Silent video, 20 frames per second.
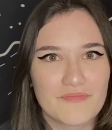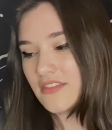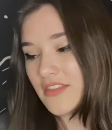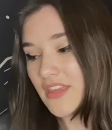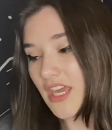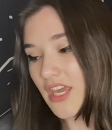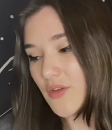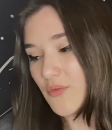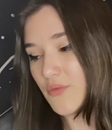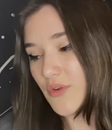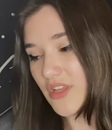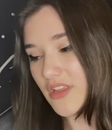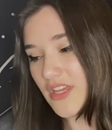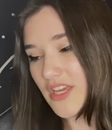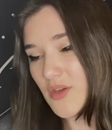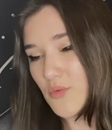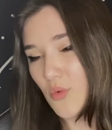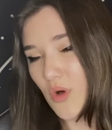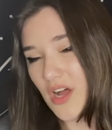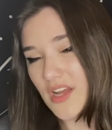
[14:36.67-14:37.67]
They
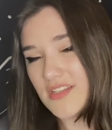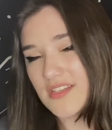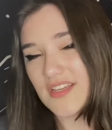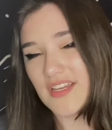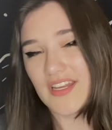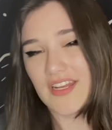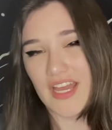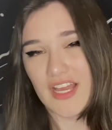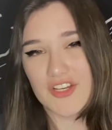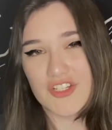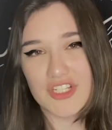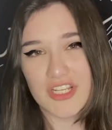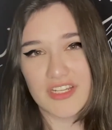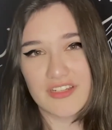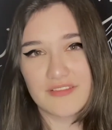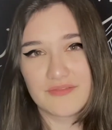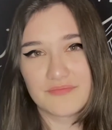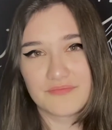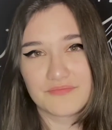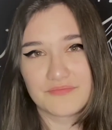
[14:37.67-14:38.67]
really want
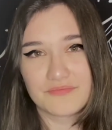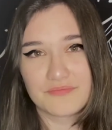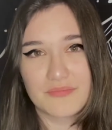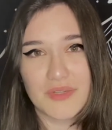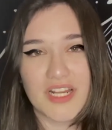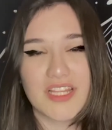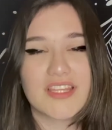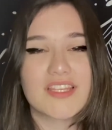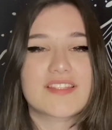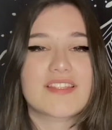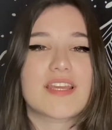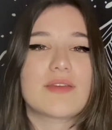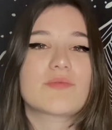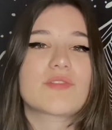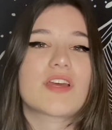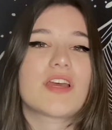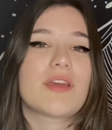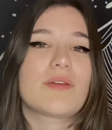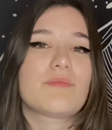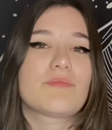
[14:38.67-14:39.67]
connection, but at the same
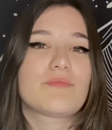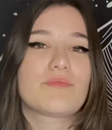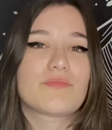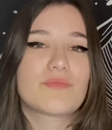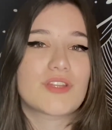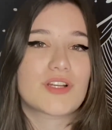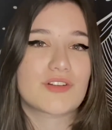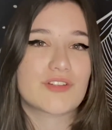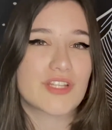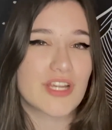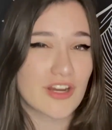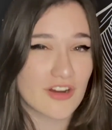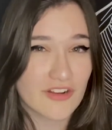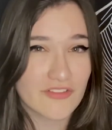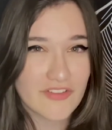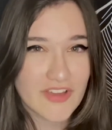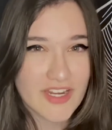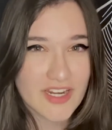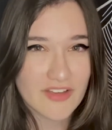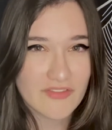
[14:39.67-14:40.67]
time, they're
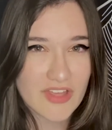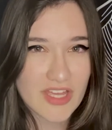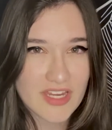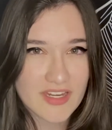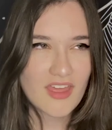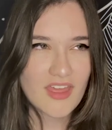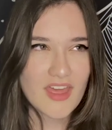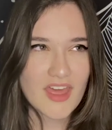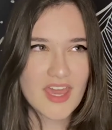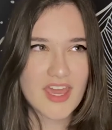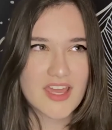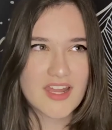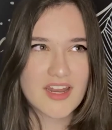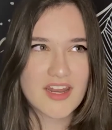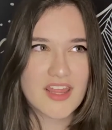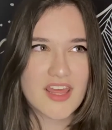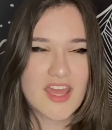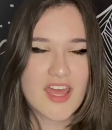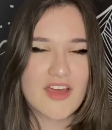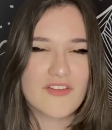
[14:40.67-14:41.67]
terrified of it, and
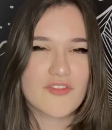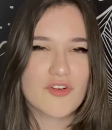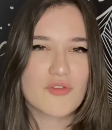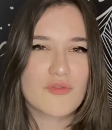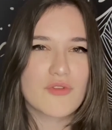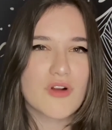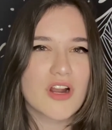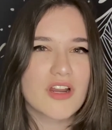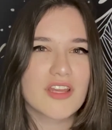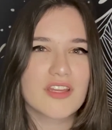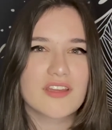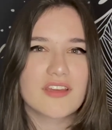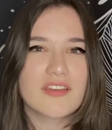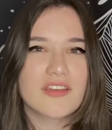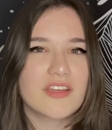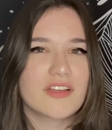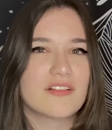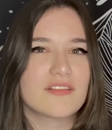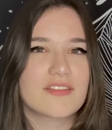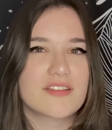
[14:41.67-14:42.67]
they have chronic
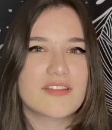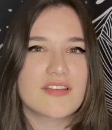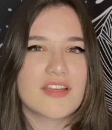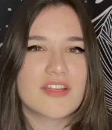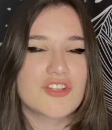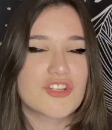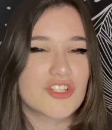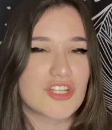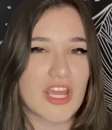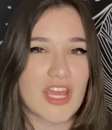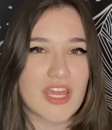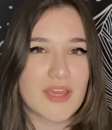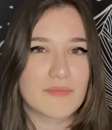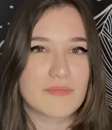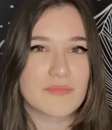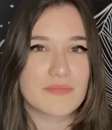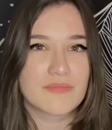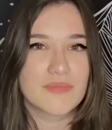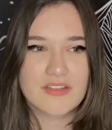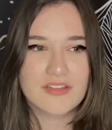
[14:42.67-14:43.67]
guilt and
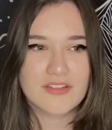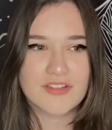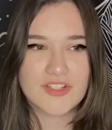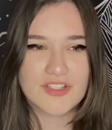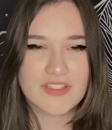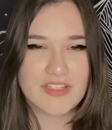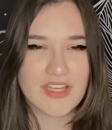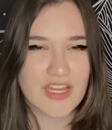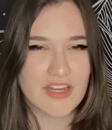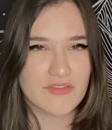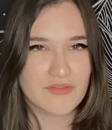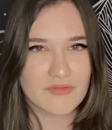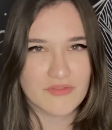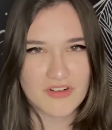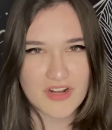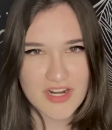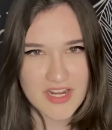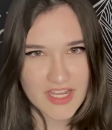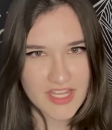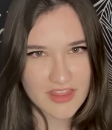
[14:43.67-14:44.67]
shame just kind of
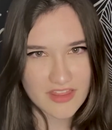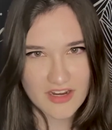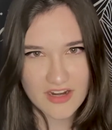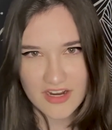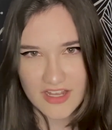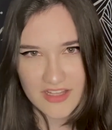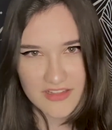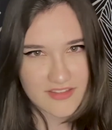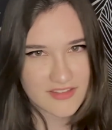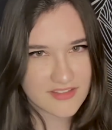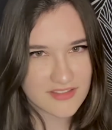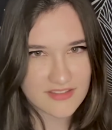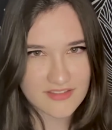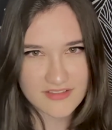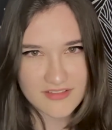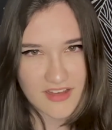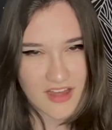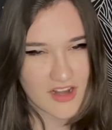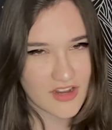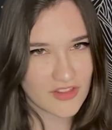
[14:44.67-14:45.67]
running in their heads
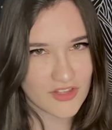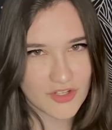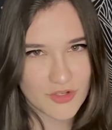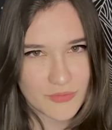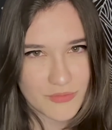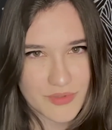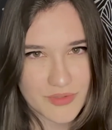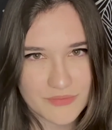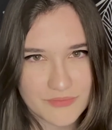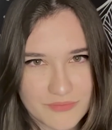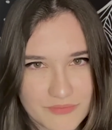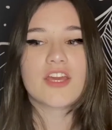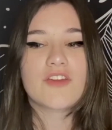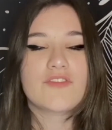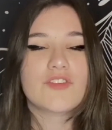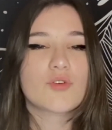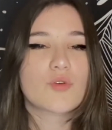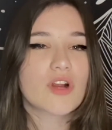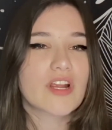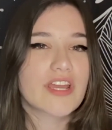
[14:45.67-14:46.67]
on a loop.
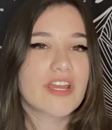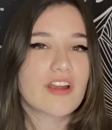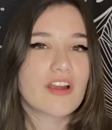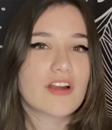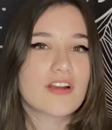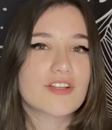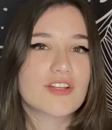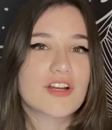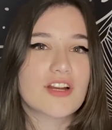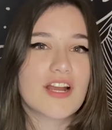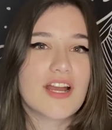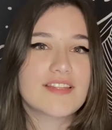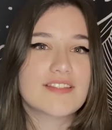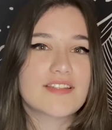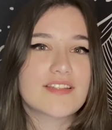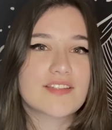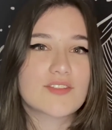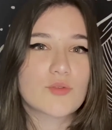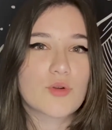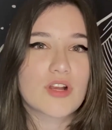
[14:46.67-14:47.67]
If your character has a
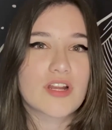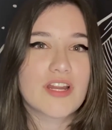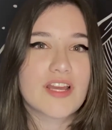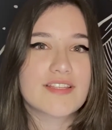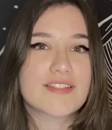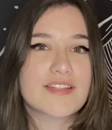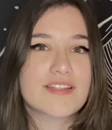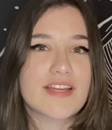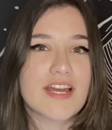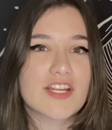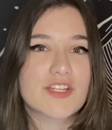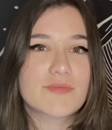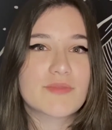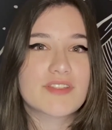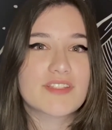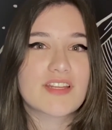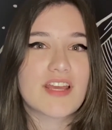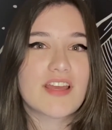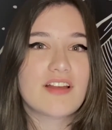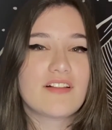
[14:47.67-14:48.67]
disorganized attachment
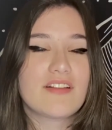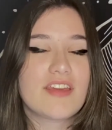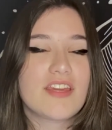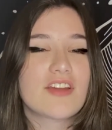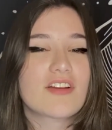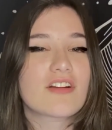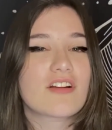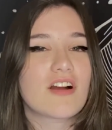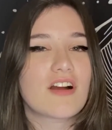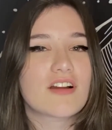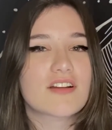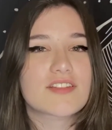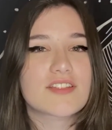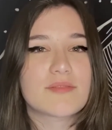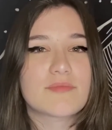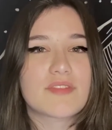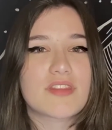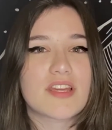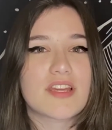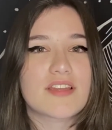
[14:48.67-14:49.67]
style, here are
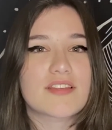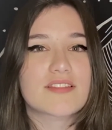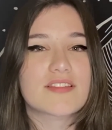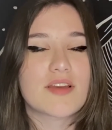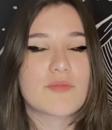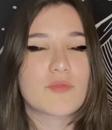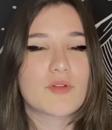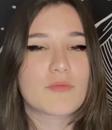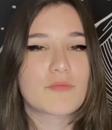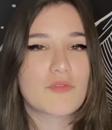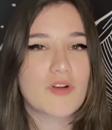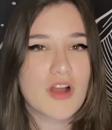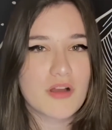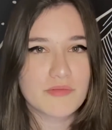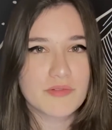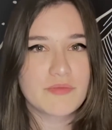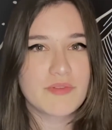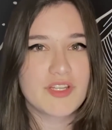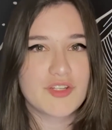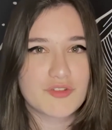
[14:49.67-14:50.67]
some things that will
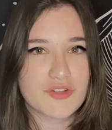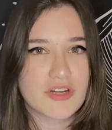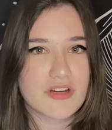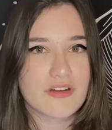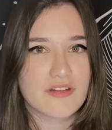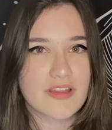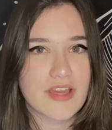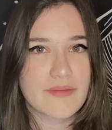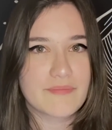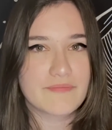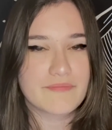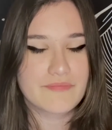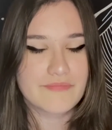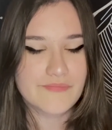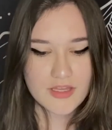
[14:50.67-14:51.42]
probably trigger them.